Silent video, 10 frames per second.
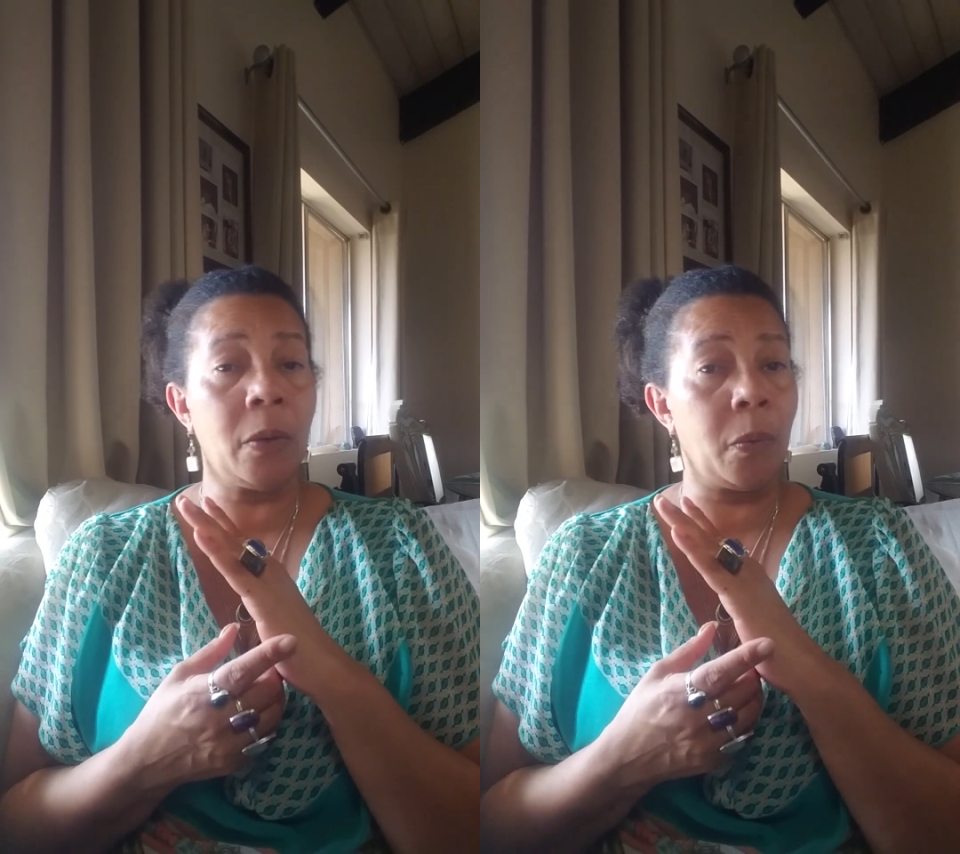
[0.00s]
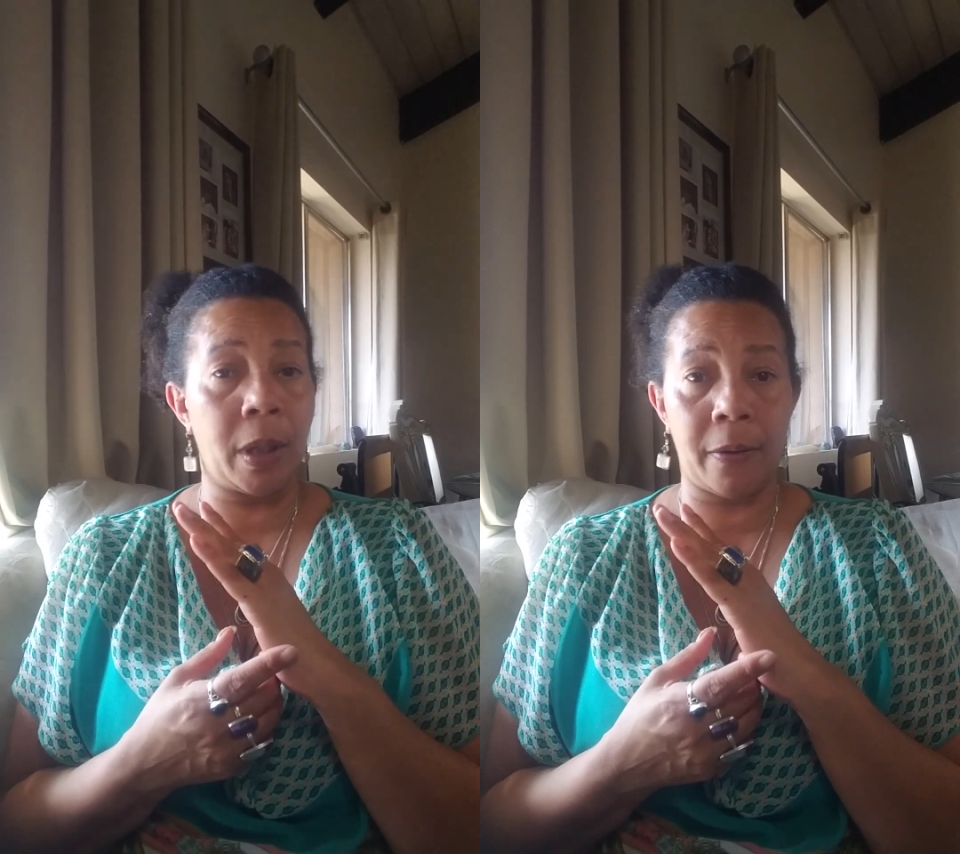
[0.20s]

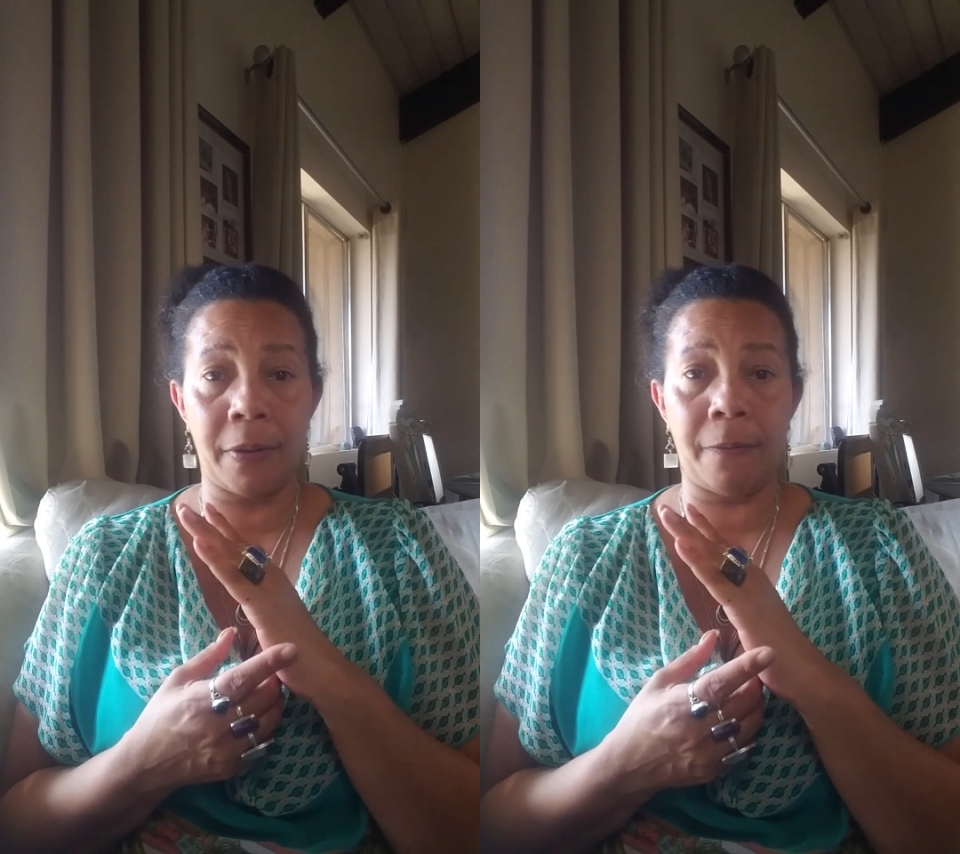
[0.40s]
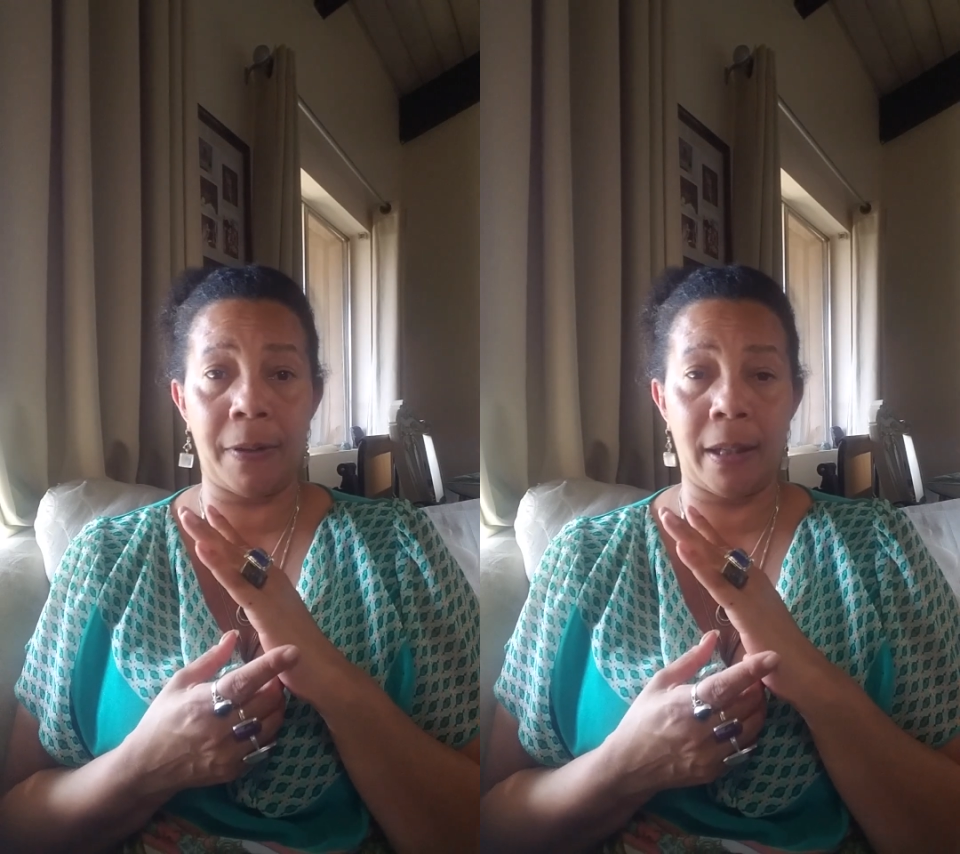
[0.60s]
whatever
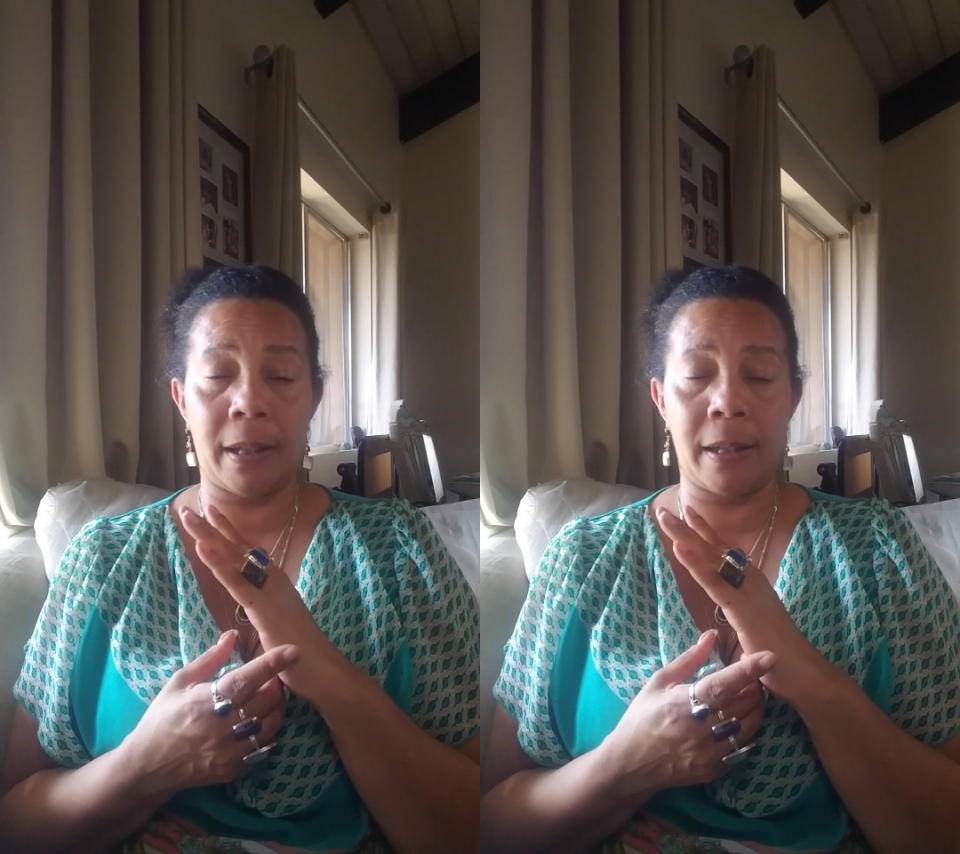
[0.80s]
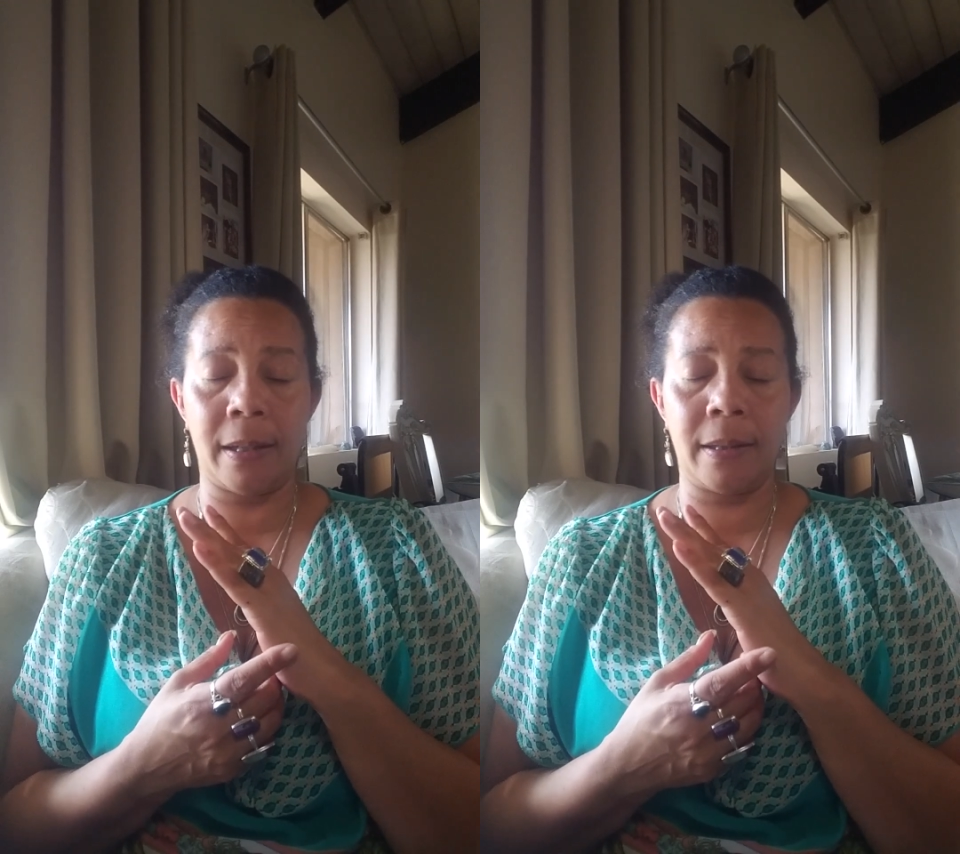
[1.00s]
the
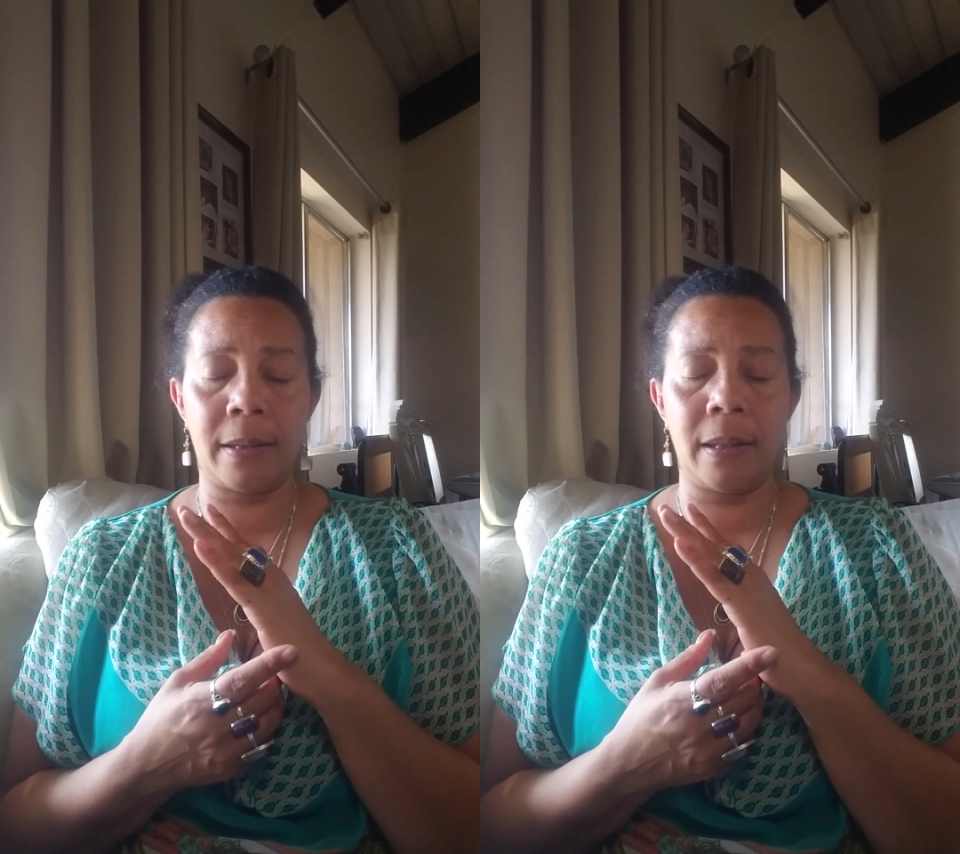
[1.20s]
feeling is,